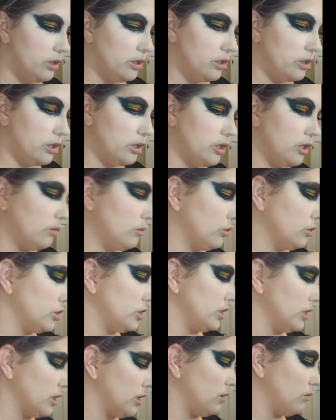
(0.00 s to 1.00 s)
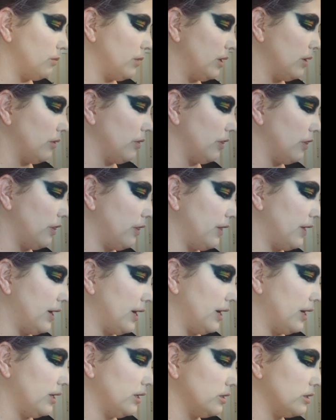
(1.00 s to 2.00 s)
to double check about
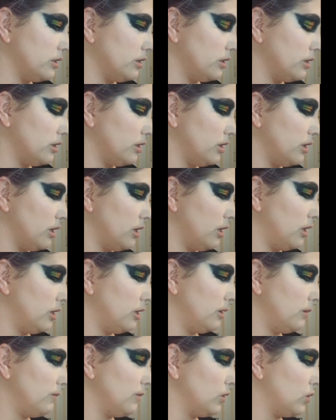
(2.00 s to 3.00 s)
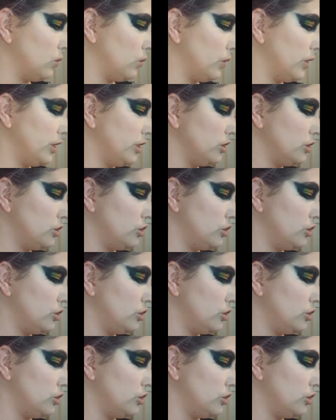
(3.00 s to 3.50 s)
that. I'm going